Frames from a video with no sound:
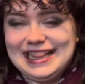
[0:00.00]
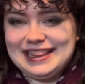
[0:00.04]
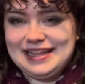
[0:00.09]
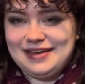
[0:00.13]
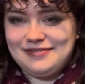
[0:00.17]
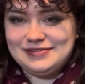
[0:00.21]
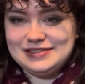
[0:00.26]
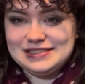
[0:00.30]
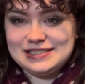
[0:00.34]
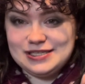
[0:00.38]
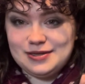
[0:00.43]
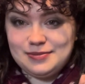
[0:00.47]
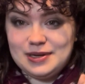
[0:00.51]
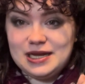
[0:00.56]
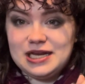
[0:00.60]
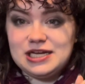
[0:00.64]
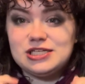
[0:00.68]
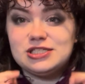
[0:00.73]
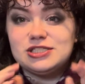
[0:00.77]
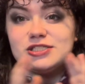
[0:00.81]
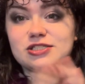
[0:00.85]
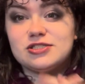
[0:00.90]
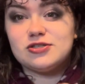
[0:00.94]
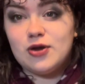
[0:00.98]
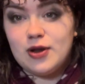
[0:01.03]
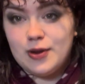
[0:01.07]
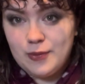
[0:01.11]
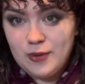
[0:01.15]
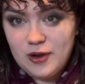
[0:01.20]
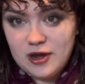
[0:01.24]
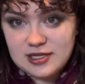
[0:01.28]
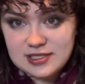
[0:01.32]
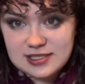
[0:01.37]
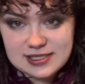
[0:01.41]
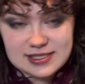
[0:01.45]
love it so much. So I
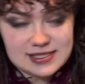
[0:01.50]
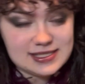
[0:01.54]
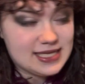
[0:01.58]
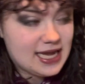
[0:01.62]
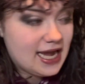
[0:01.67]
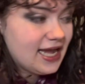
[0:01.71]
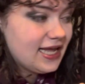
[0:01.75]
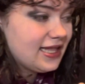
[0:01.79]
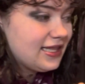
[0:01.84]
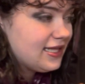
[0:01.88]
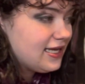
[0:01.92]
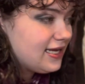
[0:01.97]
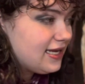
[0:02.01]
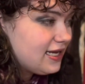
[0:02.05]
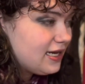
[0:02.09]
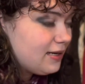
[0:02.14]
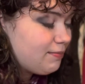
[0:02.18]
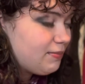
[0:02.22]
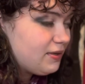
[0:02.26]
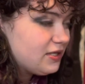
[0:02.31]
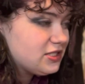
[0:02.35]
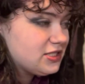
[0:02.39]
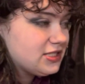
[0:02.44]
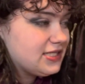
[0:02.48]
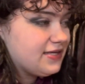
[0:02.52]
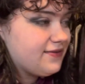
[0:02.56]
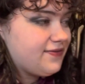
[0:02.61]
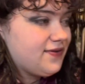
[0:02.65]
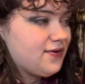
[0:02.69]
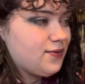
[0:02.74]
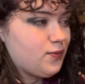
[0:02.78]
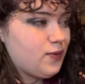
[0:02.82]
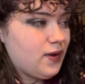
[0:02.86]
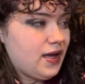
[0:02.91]
wanted to style it in a bunch of different